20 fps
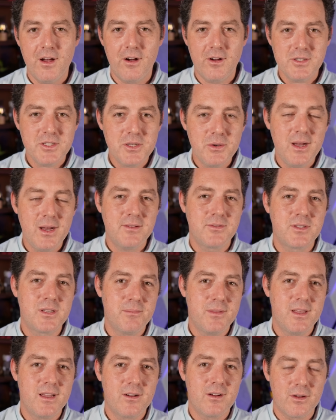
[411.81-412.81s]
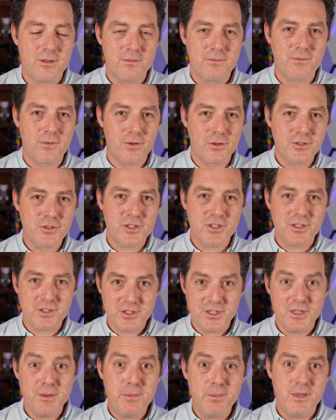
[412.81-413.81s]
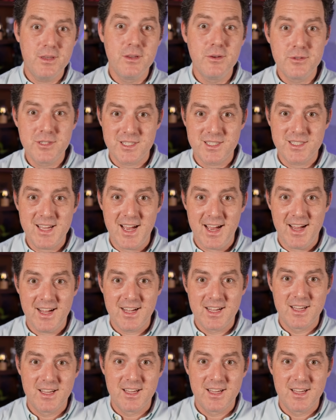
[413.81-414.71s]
also have something called Vultr GPU Stack